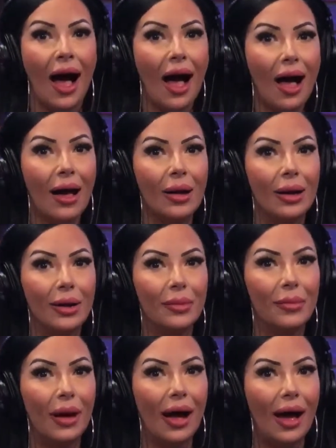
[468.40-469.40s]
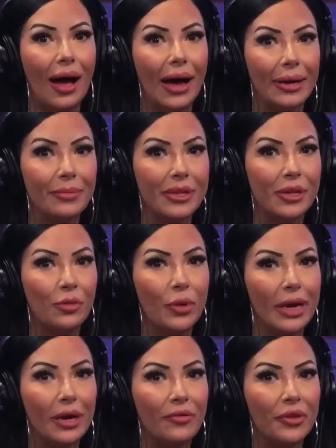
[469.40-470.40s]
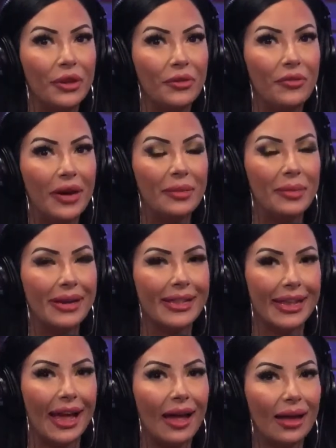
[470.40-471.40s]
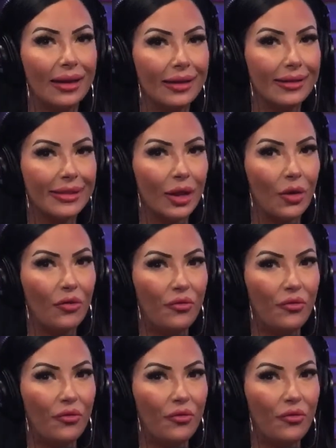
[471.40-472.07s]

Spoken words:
I'm still waiting for you to find my size